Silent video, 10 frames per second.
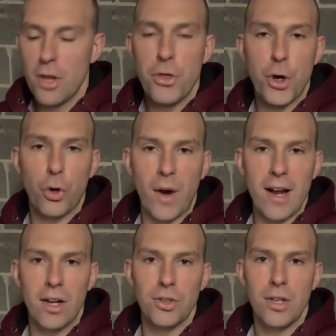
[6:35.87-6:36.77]
the
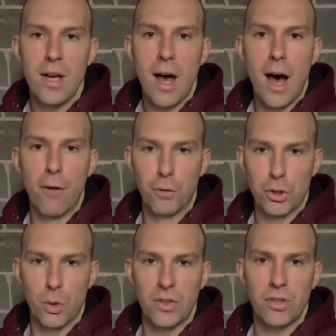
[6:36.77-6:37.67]
crown of
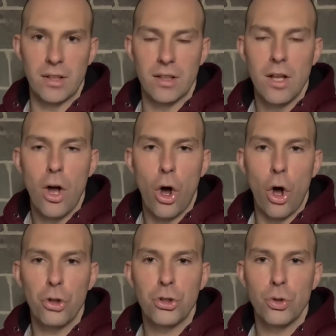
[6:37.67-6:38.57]
rejoicing,
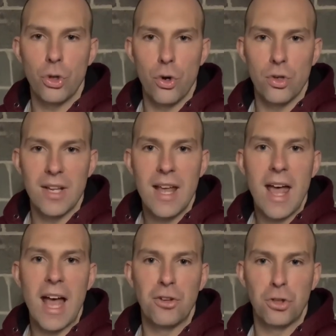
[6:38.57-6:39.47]
also known
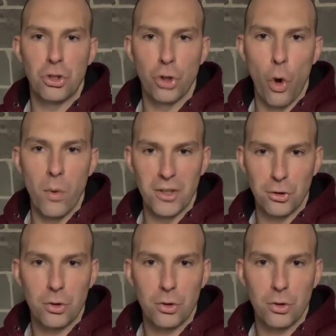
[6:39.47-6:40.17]
as the soul winner's